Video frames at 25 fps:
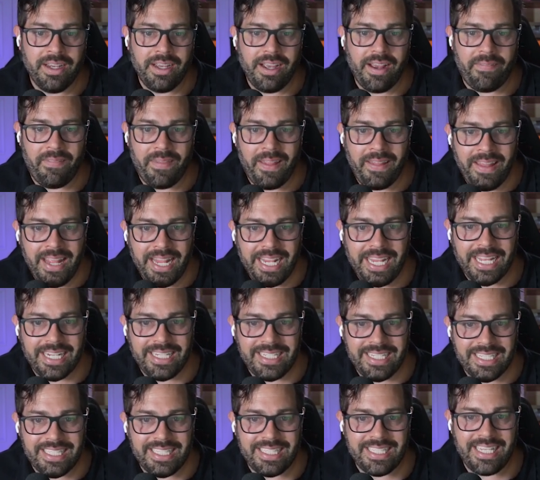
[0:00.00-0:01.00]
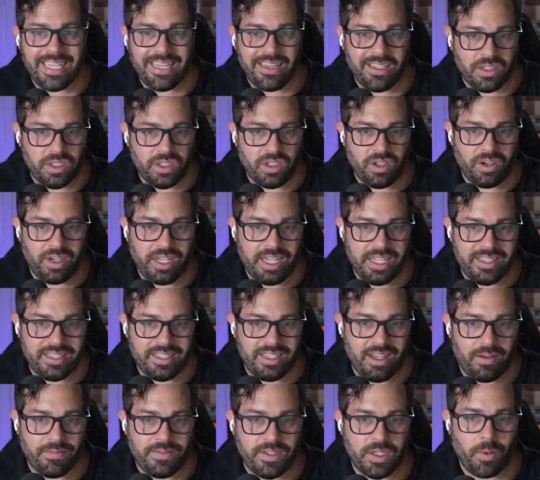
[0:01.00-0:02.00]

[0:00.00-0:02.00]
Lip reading: And then they get to see the journey itself.